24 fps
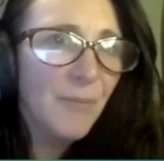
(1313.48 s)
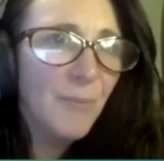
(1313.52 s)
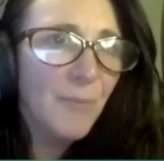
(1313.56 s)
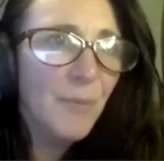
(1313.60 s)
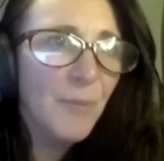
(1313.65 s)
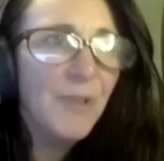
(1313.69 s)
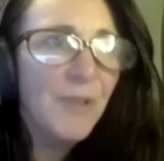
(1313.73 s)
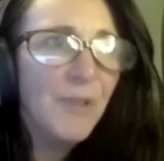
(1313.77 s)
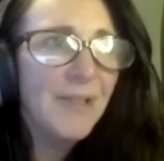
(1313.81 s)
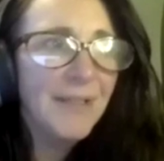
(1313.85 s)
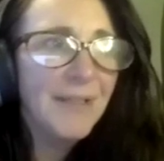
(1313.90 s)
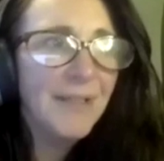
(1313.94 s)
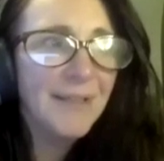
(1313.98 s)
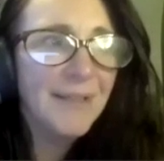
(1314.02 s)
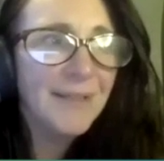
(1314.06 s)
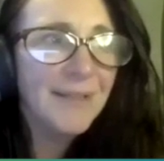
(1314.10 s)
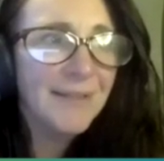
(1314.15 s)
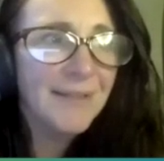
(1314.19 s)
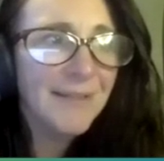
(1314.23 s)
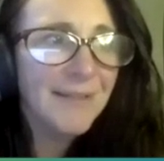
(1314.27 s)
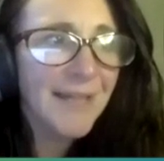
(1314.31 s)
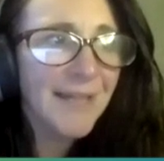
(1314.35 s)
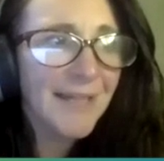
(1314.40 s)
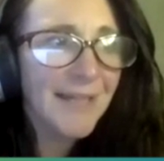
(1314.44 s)

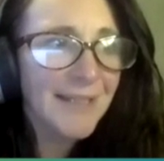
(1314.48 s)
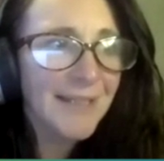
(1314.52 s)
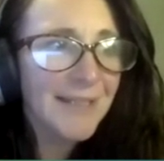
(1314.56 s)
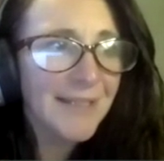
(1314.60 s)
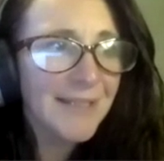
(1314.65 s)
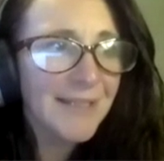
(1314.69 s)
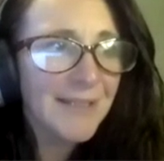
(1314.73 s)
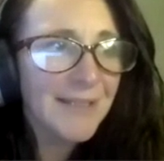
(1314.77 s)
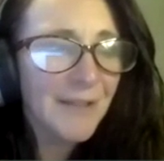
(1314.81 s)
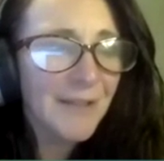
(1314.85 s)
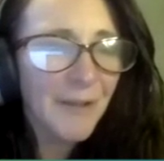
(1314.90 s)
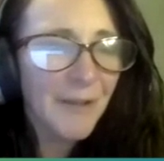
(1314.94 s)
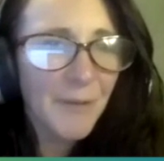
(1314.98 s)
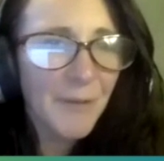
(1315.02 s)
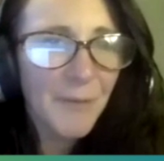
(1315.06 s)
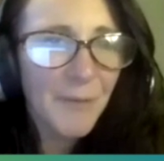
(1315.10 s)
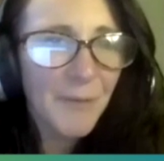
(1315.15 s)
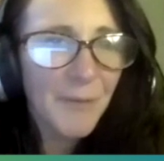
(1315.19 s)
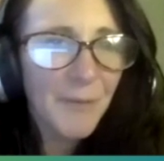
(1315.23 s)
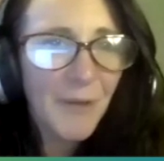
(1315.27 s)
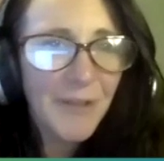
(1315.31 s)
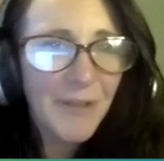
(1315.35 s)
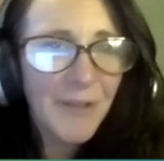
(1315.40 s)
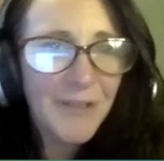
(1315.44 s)
bullying, and like
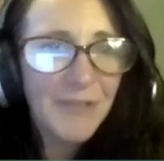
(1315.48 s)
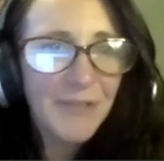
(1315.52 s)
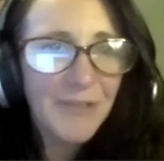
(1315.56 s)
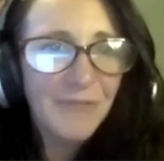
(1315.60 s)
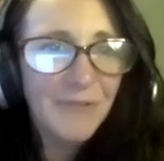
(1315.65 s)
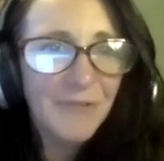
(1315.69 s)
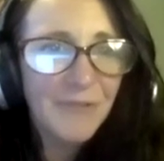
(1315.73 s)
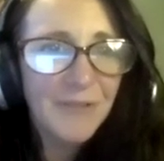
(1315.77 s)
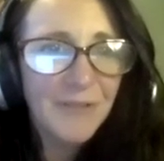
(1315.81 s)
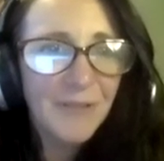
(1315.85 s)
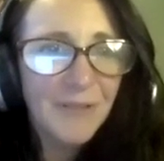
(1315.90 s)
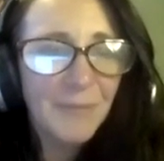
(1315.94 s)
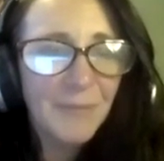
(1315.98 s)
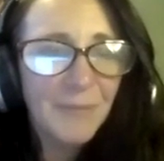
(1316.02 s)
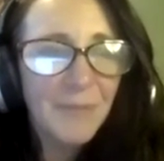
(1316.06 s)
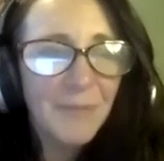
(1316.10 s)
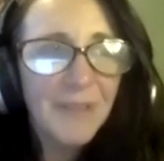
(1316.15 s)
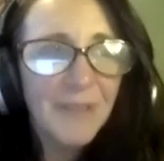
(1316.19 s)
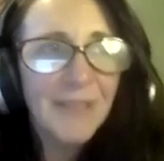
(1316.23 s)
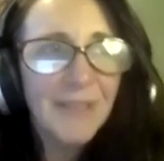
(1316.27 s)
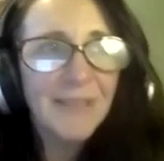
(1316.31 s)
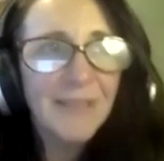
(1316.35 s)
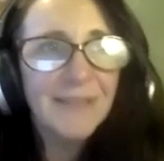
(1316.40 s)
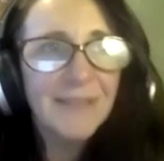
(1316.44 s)
I do feel like my
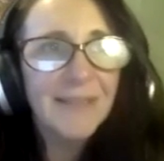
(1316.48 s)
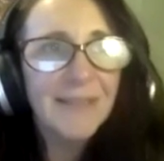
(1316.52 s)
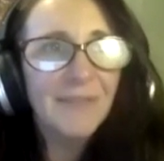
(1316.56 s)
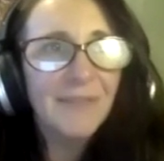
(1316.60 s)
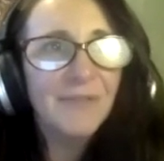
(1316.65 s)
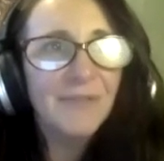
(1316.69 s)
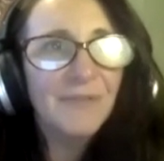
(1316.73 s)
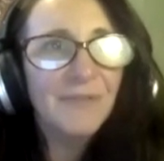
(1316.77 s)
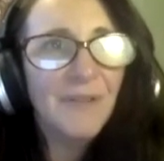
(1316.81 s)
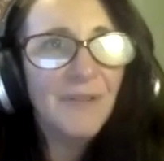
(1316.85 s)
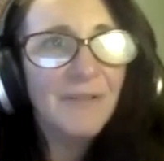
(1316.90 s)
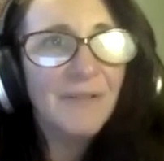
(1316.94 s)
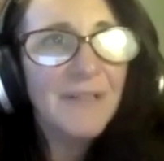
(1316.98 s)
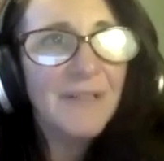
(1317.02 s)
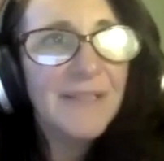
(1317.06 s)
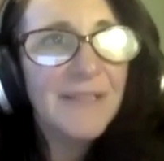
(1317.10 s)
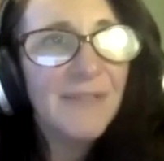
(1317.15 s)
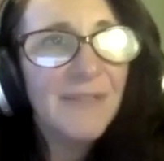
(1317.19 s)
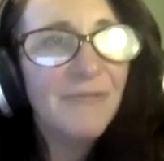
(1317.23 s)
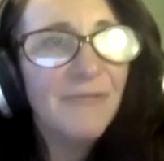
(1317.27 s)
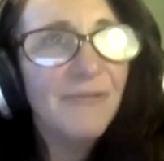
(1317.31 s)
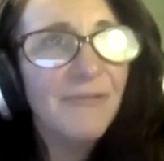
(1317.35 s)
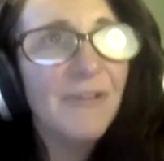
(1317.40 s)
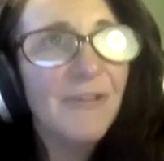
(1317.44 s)
kids have a very
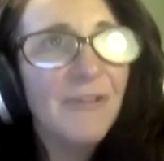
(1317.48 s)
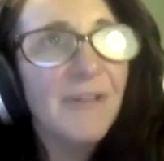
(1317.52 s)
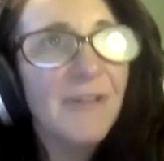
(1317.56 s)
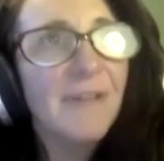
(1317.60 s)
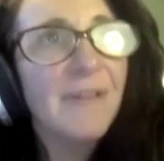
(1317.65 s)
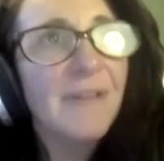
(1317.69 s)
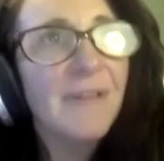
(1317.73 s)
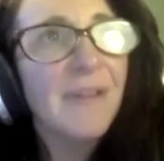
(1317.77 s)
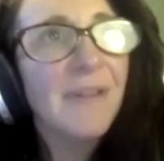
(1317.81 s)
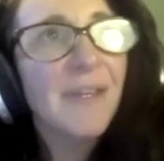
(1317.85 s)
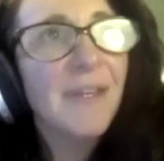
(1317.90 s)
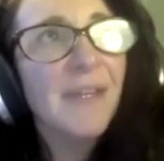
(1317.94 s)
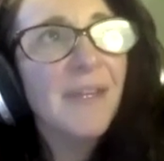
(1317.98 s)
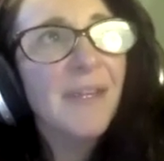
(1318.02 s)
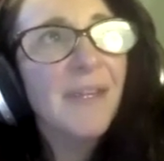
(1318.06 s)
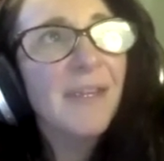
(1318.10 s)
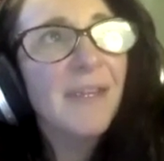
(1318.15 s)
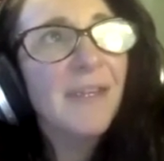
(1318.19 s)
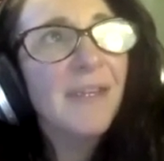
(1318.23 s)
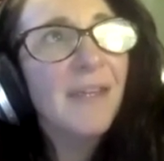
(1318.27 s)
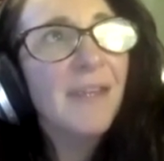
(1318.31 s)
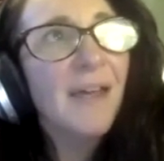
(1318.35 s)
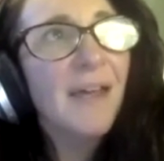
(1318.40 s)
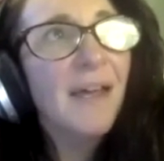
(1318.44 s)
different
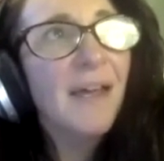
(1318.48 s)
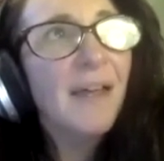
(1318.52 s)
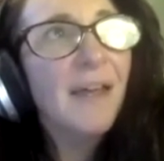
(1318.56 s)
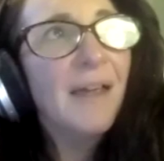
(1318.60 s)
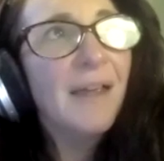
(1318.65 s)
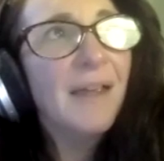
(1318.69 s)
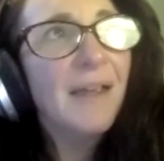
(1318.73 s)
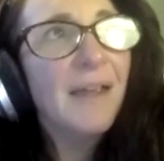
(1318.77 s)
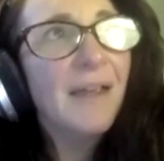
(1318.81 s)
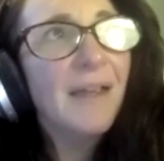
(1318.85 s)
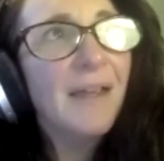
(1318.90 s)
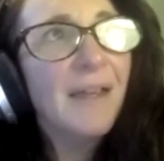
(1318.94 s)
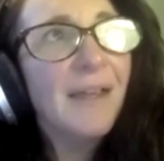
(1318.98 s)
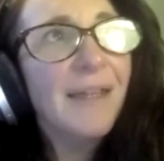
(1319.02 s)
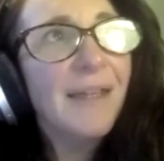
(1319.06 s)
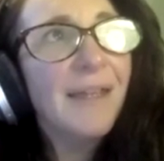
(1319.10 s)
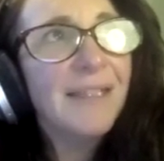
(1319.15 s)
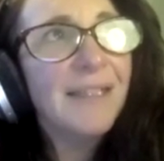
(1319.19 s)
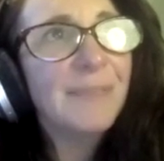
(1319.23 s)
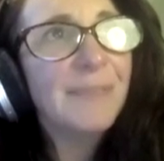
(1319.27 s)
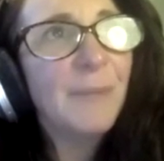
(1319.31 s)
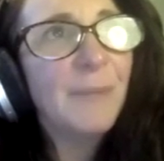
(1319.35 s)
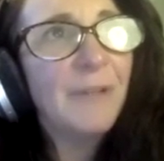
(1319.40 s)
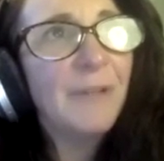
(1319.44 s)

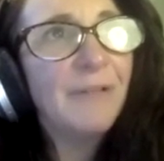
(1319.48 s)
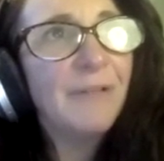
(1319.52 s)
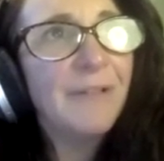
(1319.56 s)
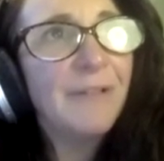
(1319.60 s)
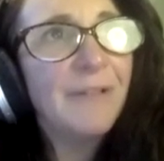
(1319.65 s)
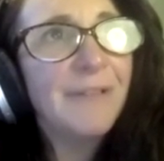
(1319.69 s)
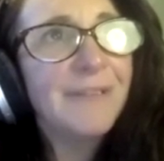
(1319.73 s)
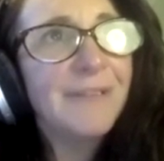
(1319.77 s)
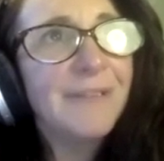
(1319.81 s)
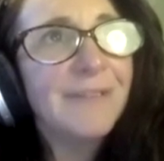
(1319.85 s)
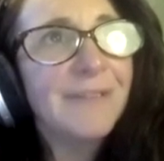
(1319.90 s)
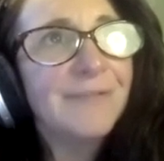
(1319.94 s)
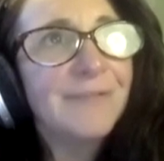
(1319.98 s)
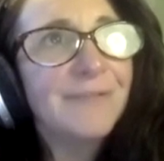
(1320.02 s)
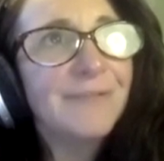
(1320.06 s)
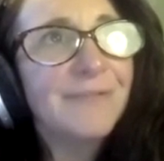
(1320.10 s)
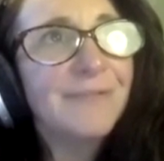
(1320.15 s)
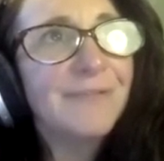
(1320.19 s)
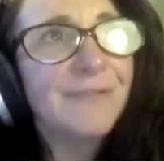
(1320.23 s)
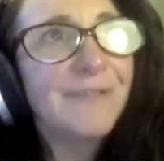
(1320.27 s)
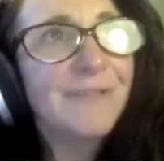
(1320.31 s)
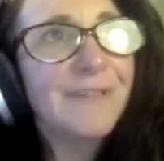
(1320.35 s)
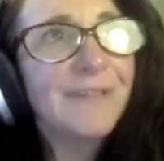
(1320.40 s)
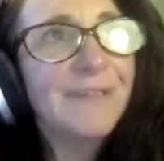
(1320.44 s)
experience of,
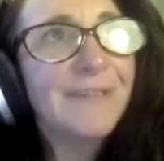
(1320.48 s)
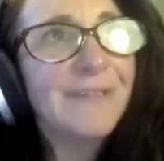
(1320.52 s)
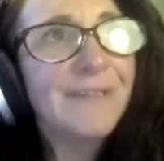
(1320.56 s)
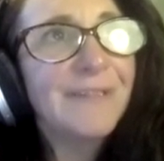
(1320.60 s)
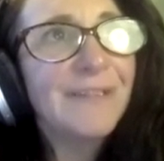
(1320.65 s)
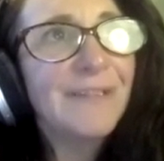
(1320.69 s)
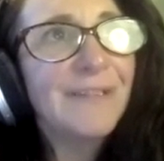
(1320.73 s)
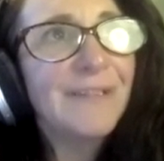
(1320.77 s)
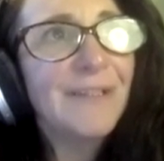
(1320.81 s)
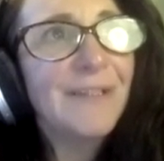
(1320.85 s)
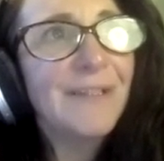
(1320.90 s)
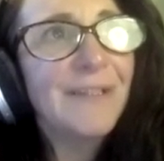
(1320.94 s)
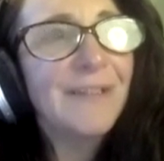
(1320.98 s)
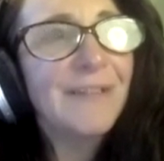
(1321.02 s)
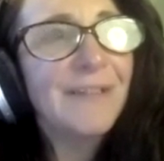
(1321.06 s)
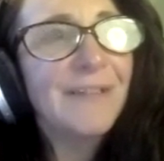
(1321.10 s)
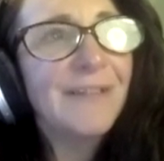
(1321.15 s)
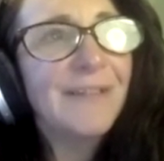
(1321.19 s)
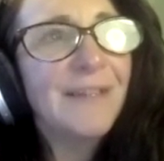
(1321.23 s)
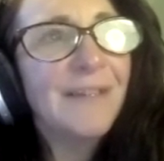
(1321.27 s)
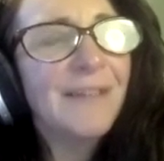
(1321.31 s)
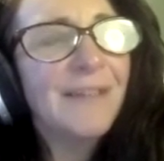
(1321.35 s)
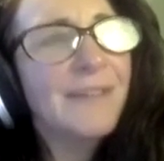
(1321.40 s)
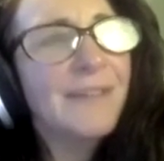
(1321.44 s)

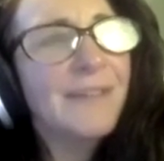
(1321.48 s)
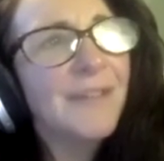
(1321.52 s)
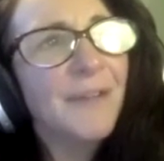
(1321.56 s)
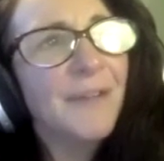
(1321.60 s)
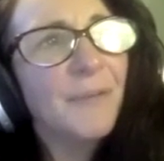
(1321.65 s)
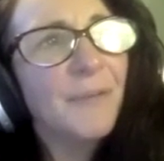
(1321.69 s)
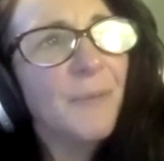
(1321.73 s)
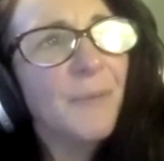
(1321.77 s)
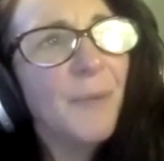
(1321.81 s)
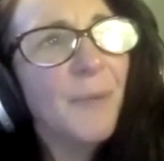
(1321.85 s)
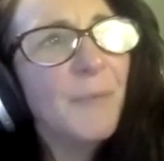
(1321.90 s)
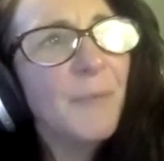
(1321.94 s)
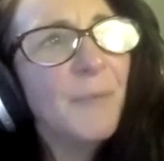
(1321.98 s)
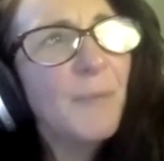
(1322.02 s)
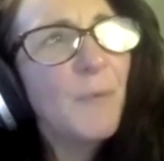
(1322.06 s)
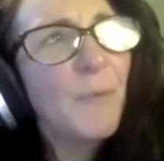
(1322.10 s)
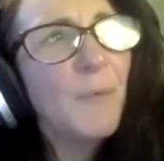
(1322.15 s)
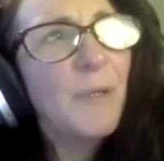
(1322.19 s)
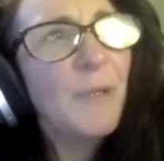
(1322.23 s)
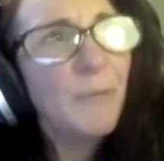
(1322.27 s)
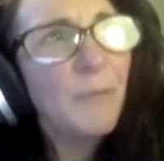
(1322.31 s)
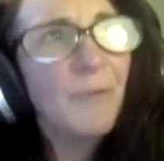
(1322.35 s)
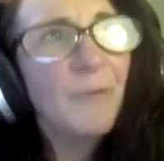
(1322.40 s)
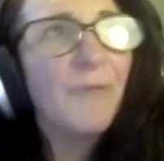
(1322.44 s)
you know, I mean,
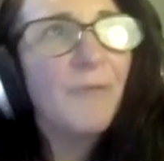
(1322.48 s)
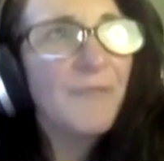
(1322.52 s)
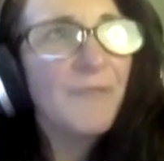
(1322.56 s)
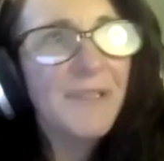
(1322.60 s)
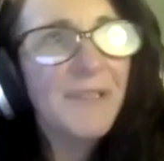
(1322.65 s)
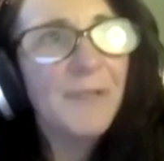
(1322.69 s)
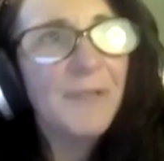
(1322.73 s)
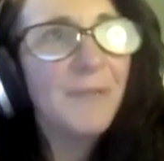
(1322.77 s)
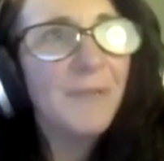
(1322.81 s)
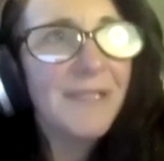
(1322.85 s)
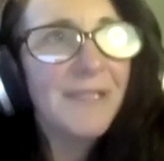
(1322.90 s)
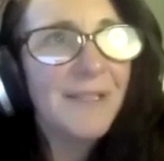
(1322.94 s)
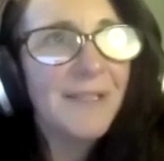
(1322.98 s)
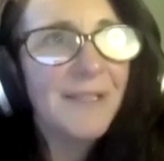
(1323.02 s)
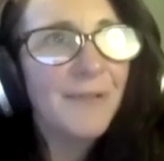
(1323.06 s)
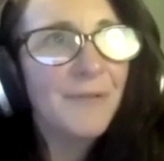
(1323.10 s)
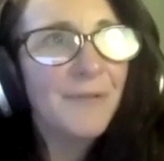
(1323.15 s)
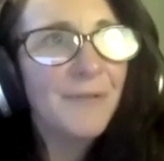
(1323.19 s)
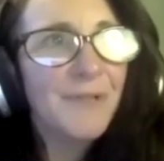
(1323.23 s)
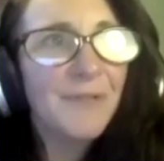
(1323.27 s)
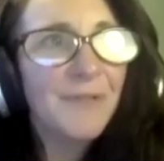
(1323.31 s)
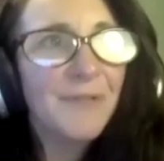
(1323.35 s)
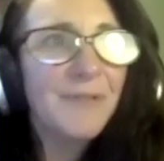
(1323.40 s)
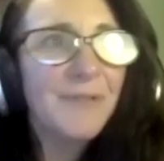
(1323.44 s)
we were obviously always
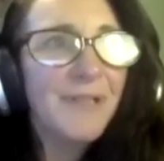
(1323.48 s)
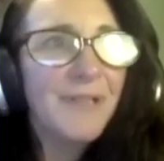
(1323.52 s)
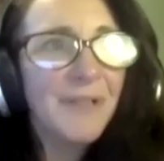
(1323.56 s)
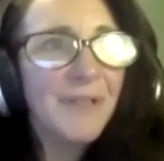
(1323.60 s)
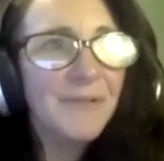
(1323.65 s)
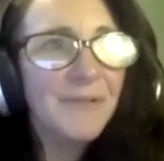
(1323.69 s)
told, oh, you know,